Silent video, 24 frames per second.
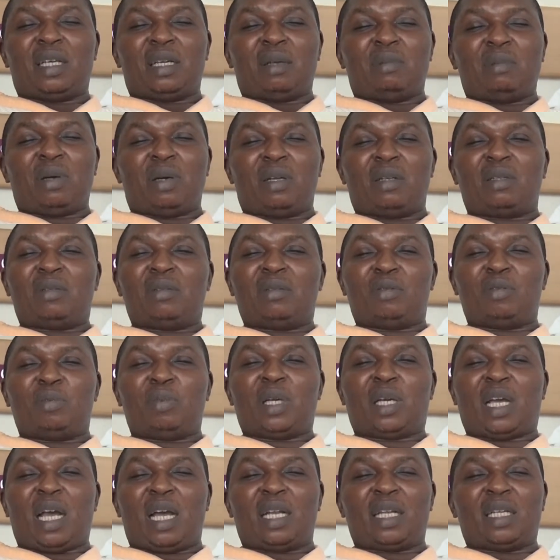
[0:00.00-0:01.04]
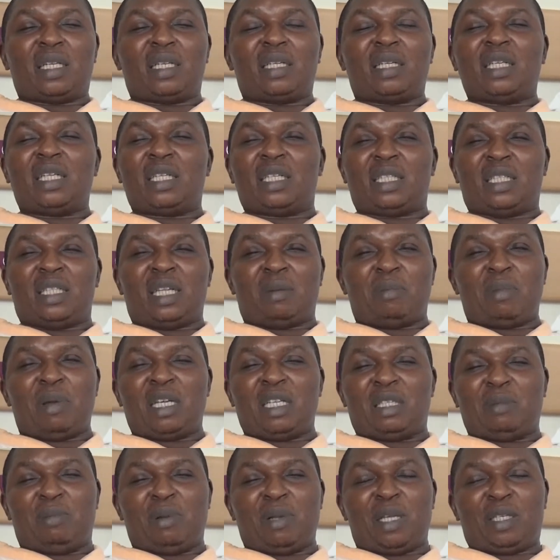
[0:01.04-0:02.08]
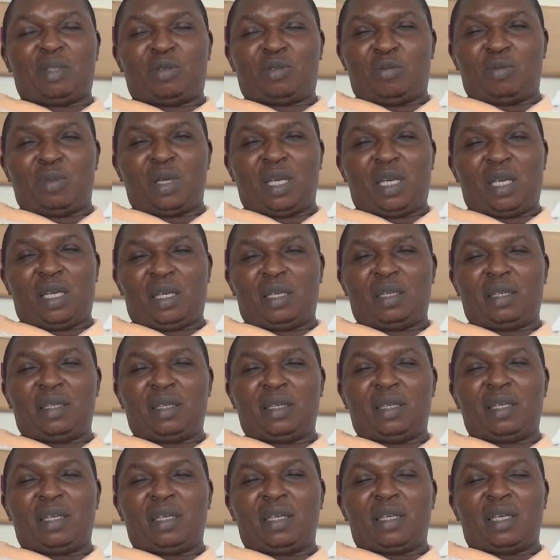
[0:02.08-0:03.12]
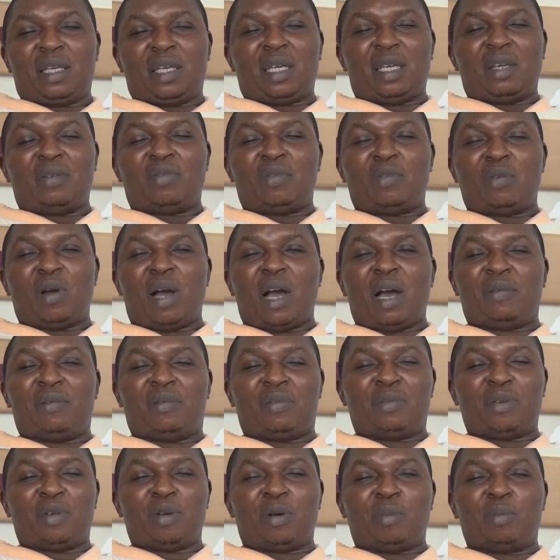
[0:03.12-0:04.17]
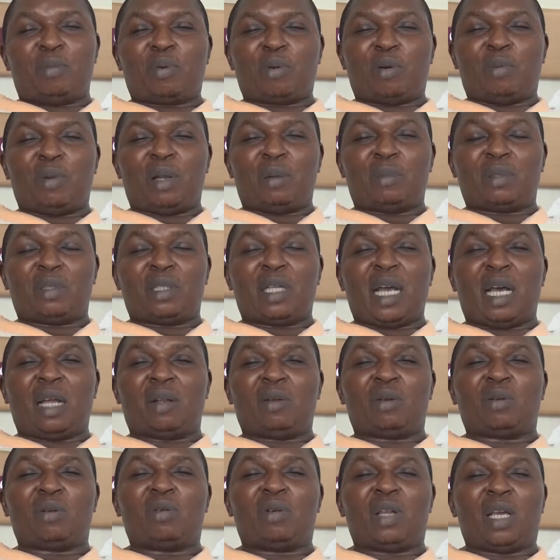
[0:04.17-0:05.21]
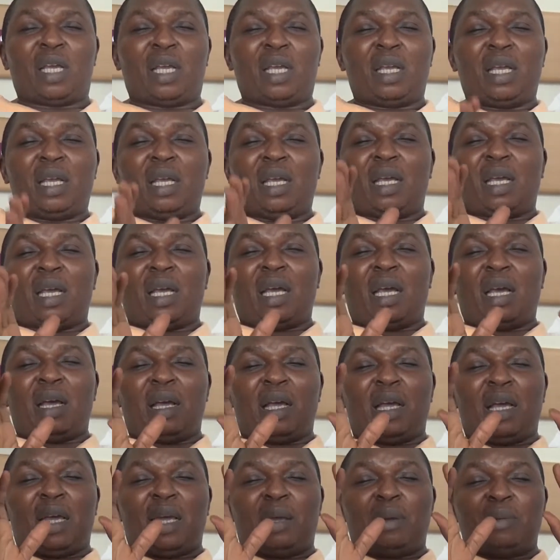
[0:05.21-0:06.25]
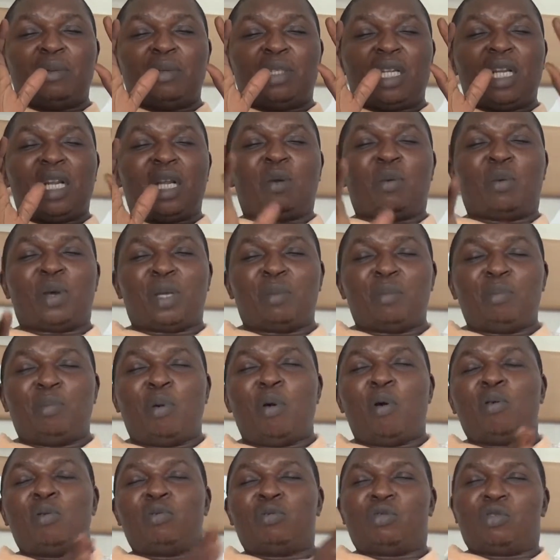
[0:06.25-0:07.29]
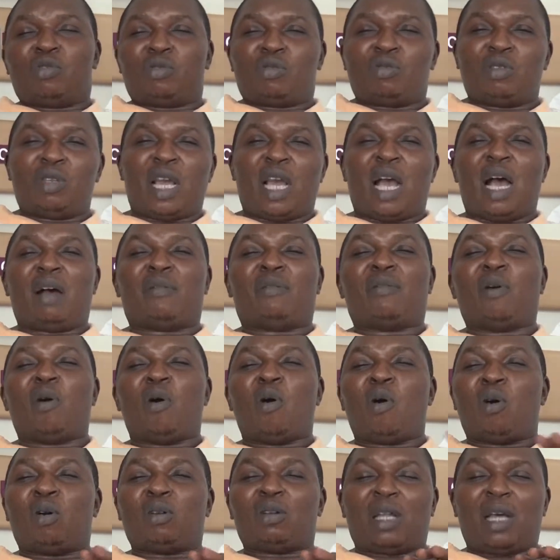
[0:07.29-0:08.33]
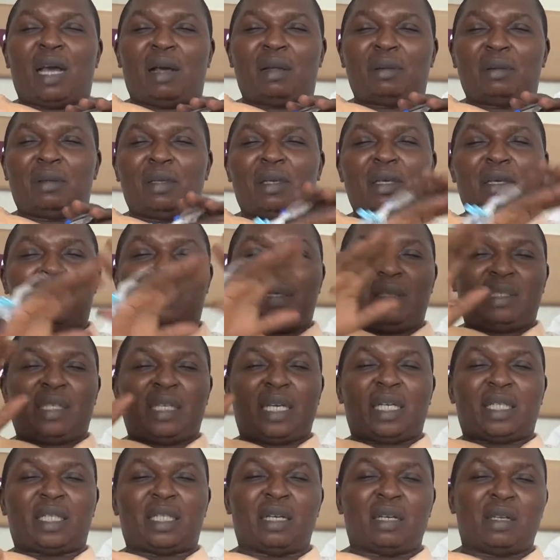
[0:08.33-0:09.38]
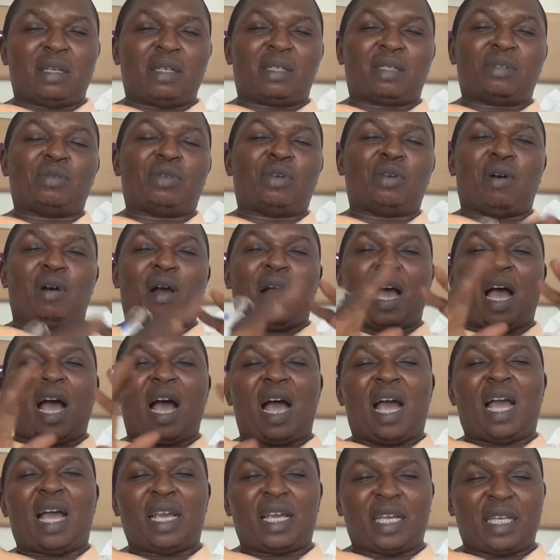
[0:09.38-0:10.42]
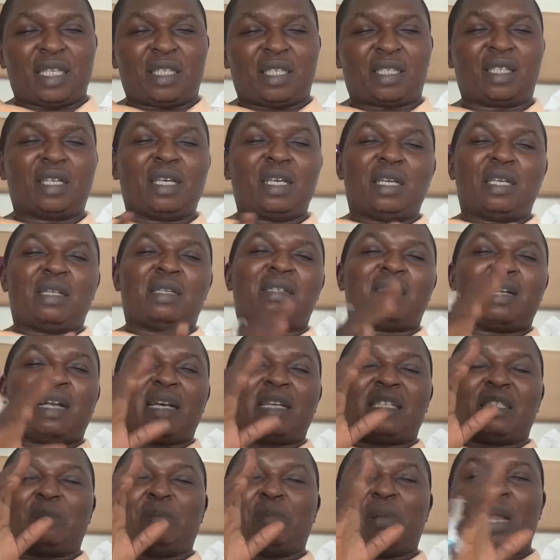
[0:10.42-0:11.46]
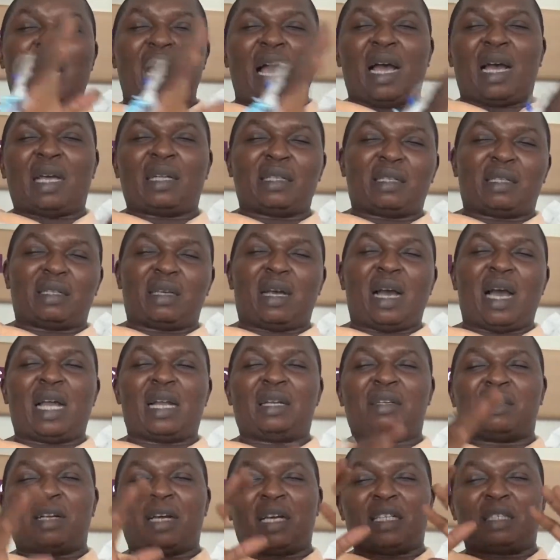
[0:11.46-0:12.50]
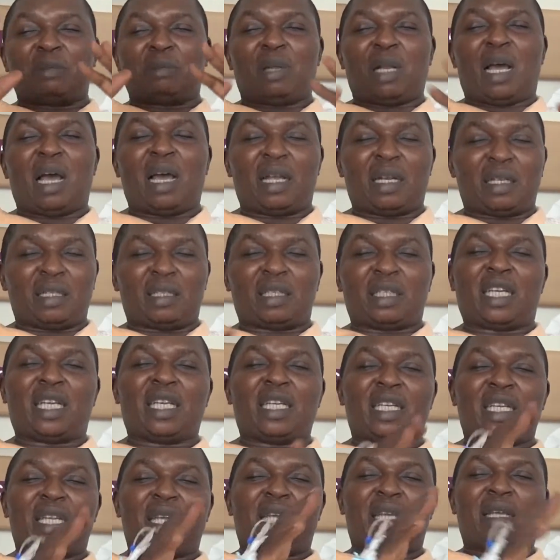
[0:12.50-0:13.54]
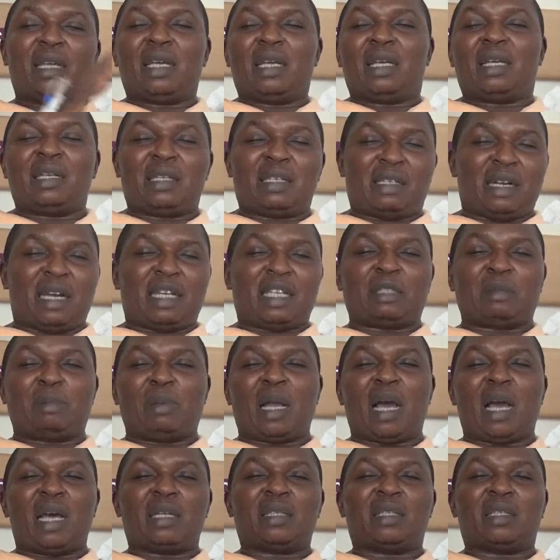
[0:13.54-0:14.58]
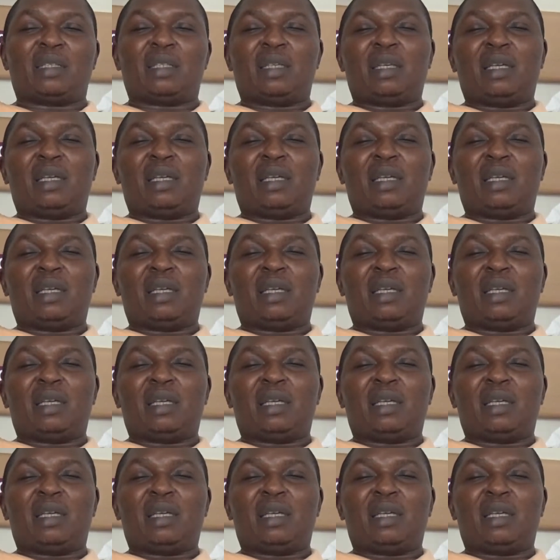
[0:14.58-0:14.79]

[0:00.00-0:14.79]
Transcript: But to be candid, this is the best place to be if you have your problems. They are not only dealing with bones, they have other sections, your eyes, transplant, heart transplant, kidney transplant,